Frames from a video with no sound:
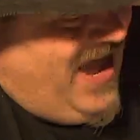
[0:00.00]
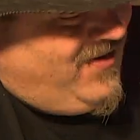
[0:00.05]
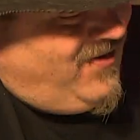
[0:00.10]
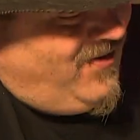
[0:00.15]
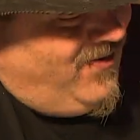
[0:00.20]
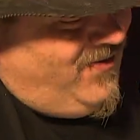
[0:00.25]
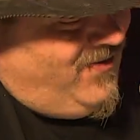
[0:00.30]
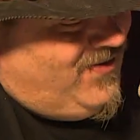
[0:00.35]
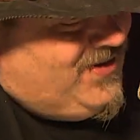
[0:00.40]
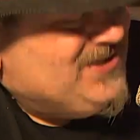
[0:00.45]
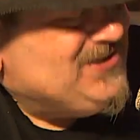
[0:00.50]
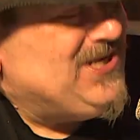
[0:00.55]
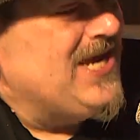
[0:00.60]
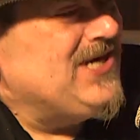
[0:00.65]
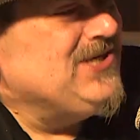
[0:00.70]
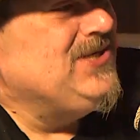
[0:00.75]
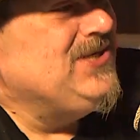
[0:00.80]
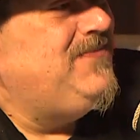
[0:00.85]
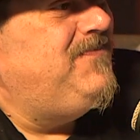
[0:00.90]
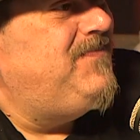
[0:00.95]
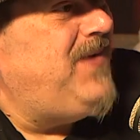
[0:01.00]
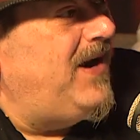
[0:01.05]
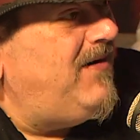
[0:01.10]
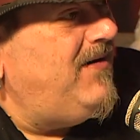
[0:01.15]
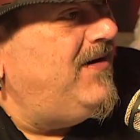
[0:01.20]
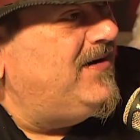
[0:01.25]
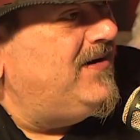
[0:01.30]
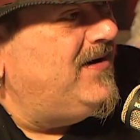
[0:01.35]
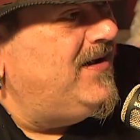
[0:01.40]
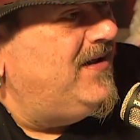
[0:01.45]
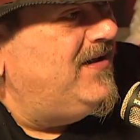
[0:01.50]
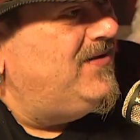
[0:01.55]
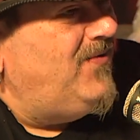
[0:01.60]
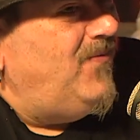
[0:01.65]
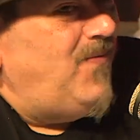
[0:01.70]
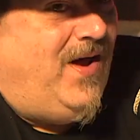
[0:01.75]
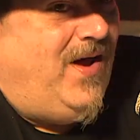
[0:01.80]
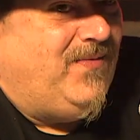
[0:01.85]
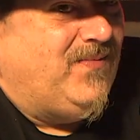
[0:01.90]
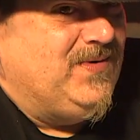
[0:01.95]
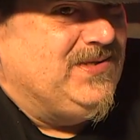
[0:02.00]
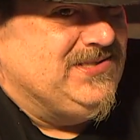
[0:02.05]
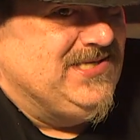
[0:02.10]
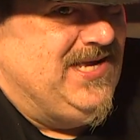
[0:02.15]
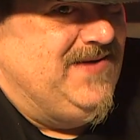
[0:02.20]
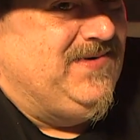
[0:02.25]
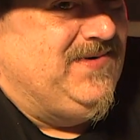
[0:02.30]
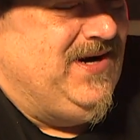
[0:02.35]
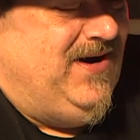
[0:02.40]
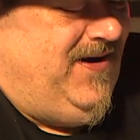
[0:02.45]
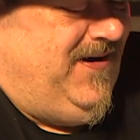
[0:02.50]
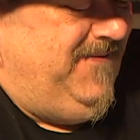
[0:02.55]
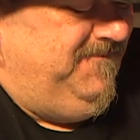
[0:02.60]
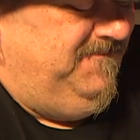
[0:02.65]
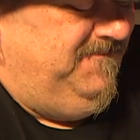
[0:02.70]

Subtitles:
girl is actually buried in the Wildwood Cemetery.